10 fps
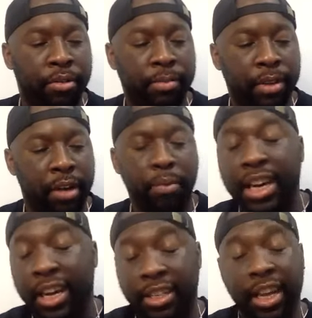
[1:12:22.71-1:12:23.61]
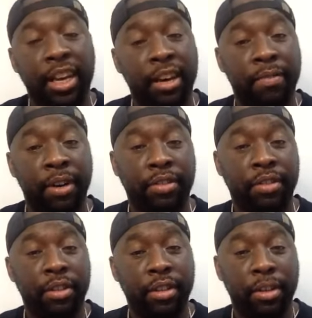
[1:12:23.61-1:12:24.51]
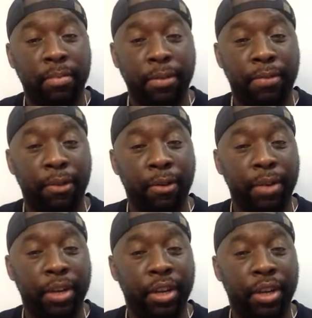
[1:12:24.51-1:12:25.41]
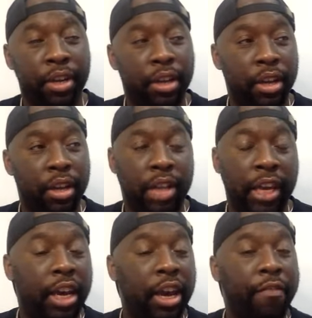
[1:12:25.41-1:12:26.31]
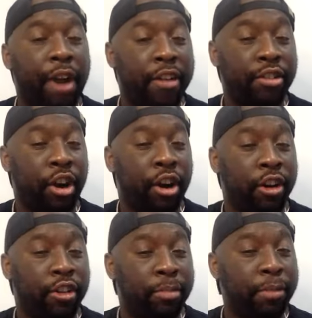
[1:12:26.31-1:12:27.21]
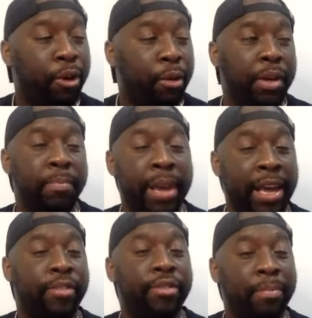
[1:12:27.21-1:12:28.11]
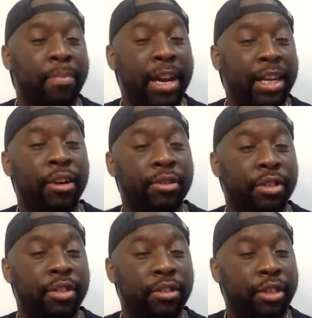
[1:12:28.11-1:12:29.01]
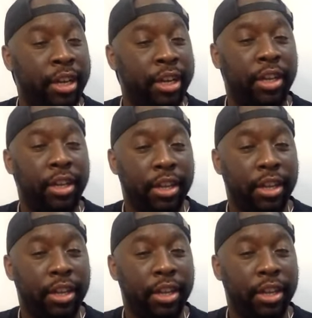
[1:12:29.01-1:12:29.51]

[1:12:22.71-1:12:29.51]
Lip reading: Sometimes we got to take care of us before we can take care of our scars before we can bandage somebody else's. You did?